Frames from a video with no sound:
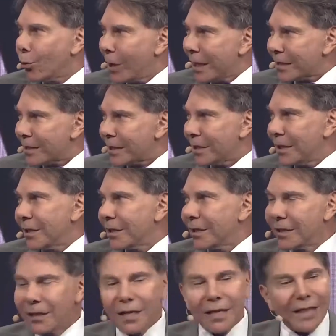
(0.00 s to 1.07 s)
risk.
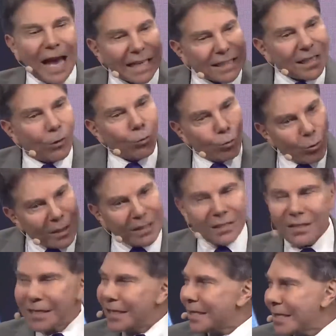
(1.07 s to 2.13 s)
That's a
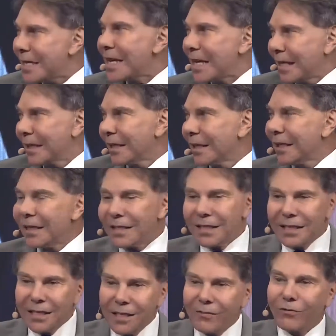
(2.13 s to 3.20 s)
risky thing, to
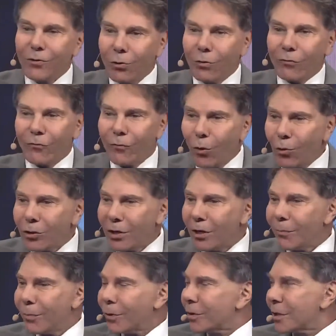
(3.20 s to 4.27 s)
give your phone
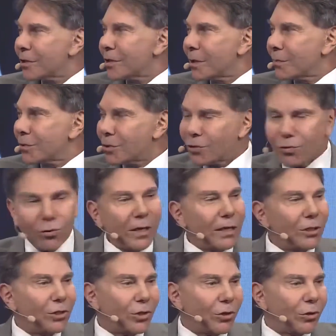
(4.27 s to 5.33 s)
number to some
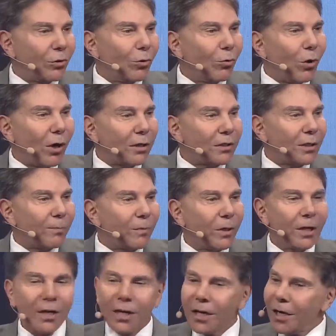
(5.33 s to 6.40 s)
stranger who walks up.
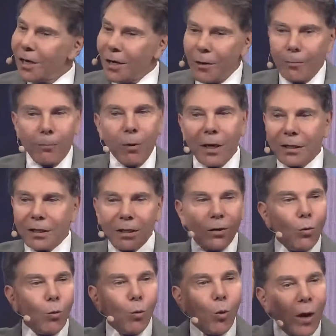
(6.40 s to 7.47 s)
But
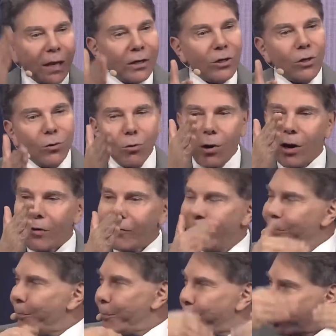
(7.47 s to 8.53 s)
when you are
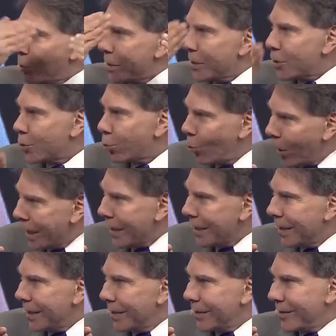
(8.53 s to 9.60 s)

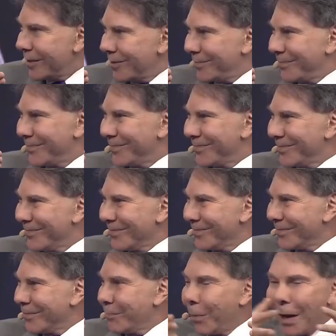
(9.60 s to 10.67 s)
persuaded
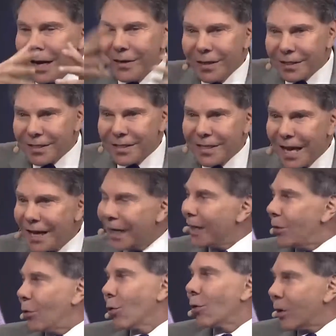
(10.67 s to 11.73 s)
by the
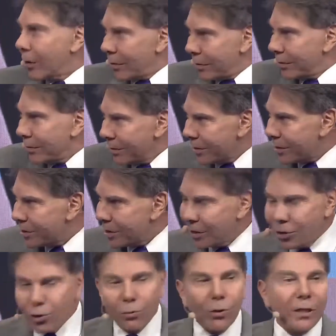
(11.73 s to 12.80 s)
setting or the
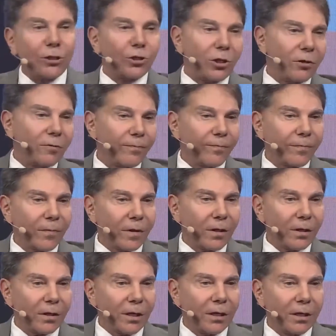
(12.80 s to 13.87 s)
situation,
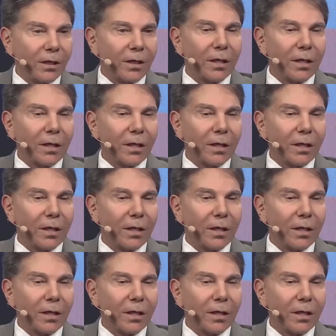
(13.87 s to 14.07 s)
right,